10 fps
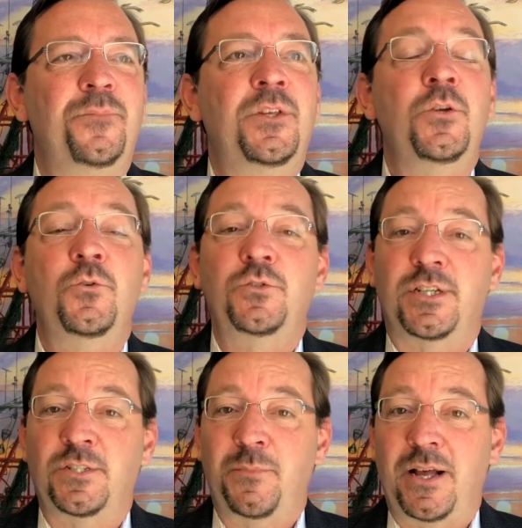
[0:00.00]
use
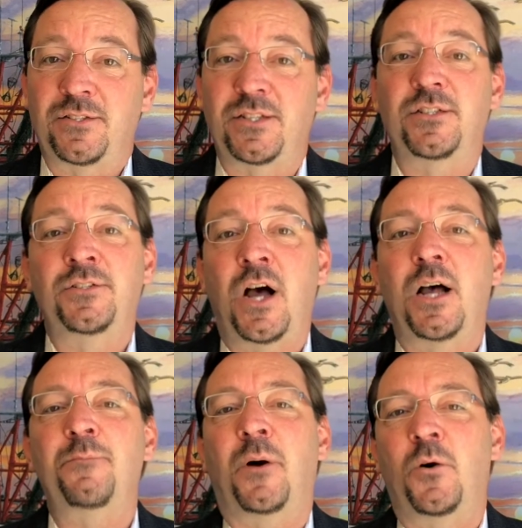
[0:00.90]
a spouse's,
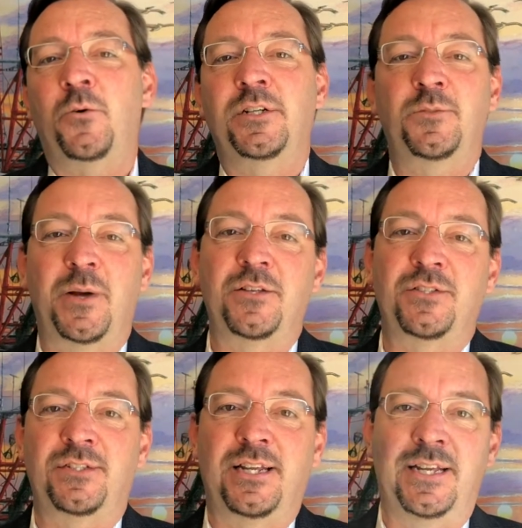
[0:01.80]
non-borrowing
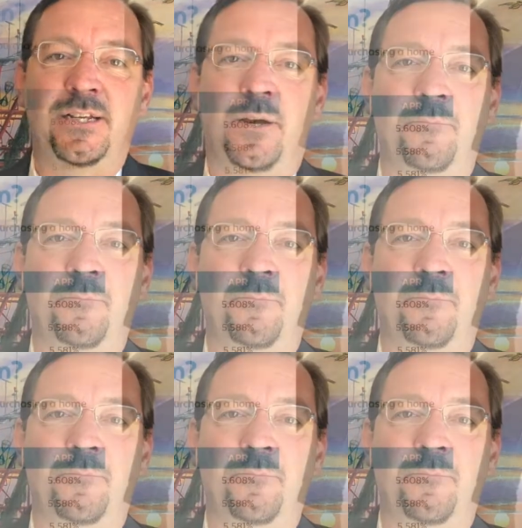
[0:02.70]
spouse's income.